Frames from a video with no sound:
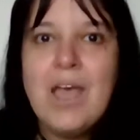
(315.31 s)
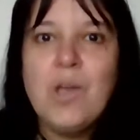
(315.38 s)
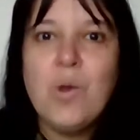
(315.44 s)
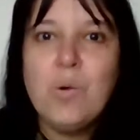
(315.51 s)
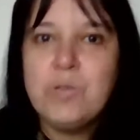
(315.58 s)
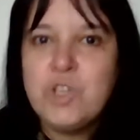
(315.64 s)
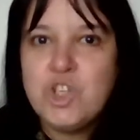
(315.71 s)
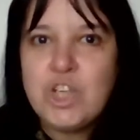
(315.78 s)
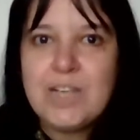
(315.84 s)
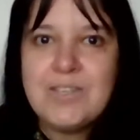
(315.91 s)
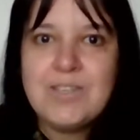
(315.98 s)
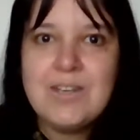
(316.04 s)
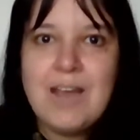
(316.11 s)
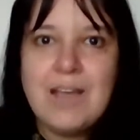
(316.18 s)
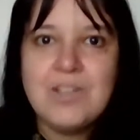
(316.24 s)
called
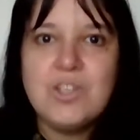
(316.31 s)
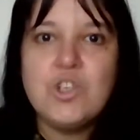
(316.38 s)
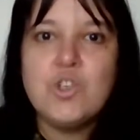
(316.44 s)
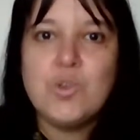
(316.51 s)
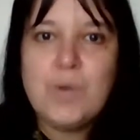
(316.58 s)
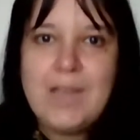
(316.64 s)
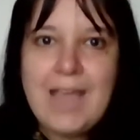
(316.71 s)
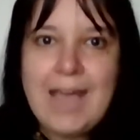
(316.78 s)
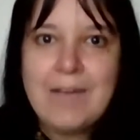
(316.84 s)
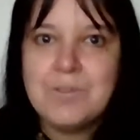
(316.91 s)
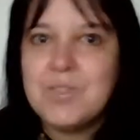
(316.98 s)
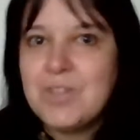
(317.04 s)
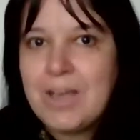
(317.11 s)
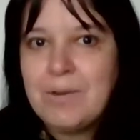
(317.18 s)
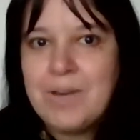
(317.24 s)
Chestnut
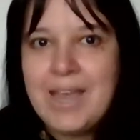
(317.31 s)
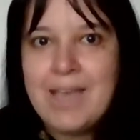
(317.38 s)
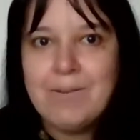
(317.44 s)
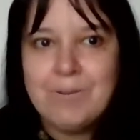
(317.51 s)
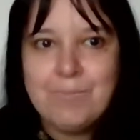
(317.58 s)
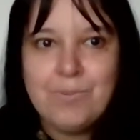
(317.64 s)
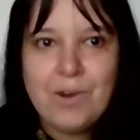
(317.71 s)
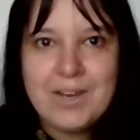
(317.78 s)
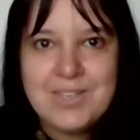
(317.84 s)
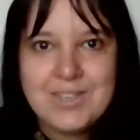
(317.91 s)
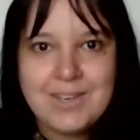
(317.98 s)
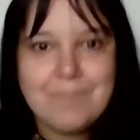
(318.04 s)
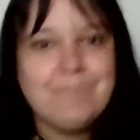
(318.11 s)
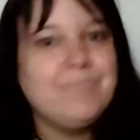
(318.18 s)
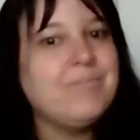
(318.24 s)
Treehouse down here in
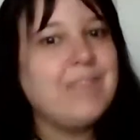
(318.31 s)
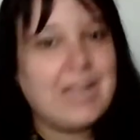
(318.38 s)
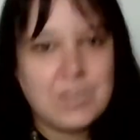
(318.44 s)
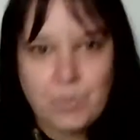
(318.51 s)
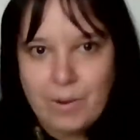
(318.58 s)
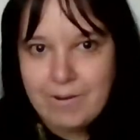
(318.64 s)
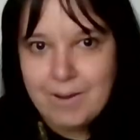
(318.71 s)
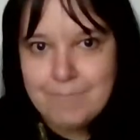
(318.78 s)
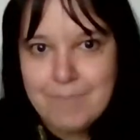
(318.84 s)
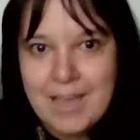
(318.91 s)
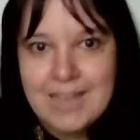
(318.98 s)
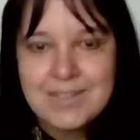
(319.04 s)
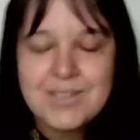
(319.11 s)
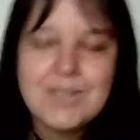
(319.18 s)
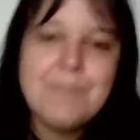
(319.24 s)
Brighton. That's where I'm
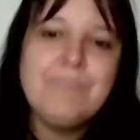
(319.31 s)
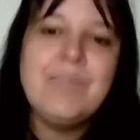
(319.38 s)
based.